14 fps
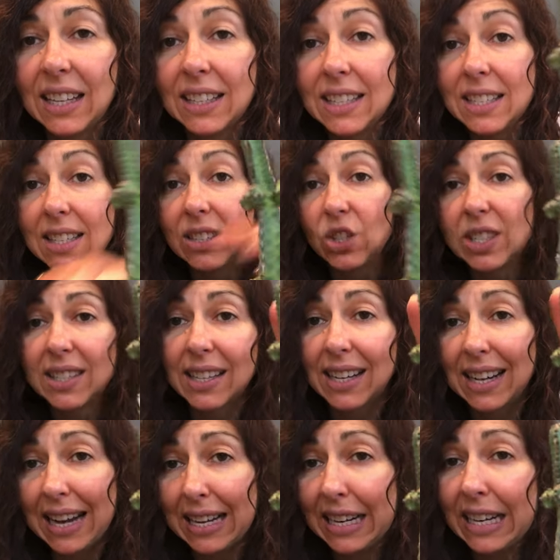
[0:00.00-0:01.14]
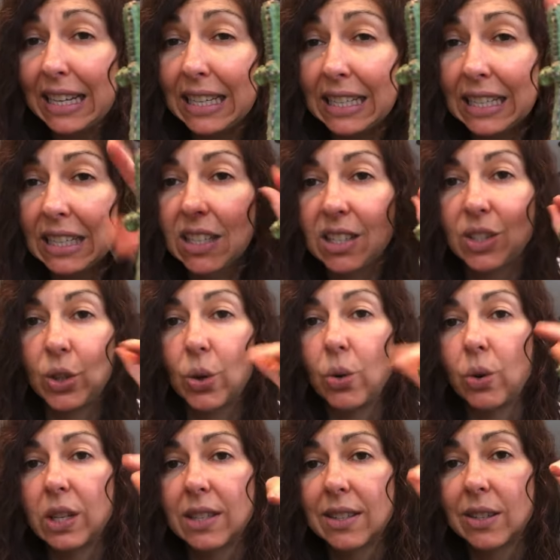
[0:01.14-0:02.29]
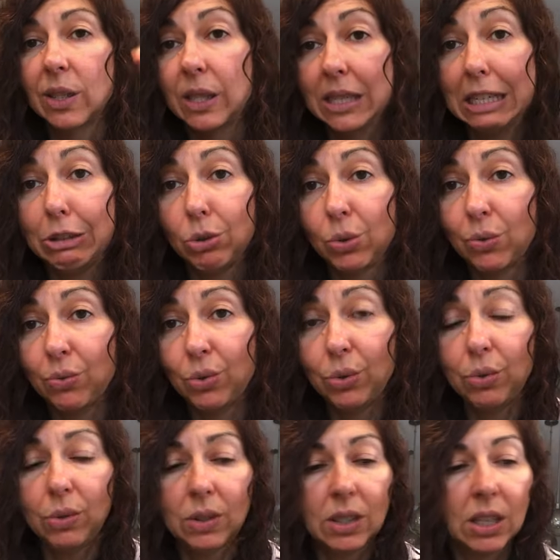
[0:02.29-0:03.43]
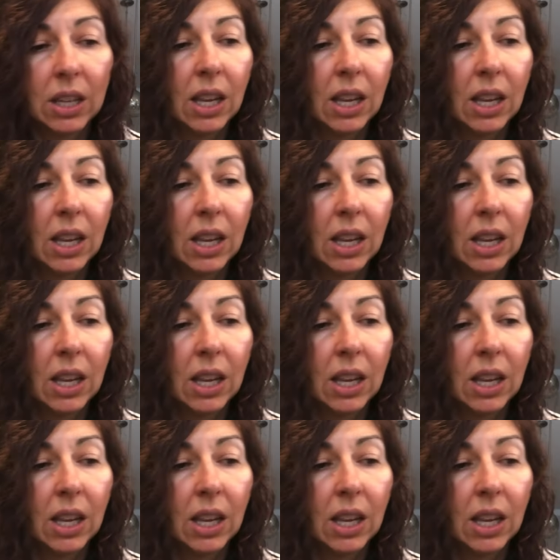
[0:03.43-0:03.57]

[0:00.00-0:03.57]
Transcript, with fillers: This is just a cutting, so it's gonna need to root.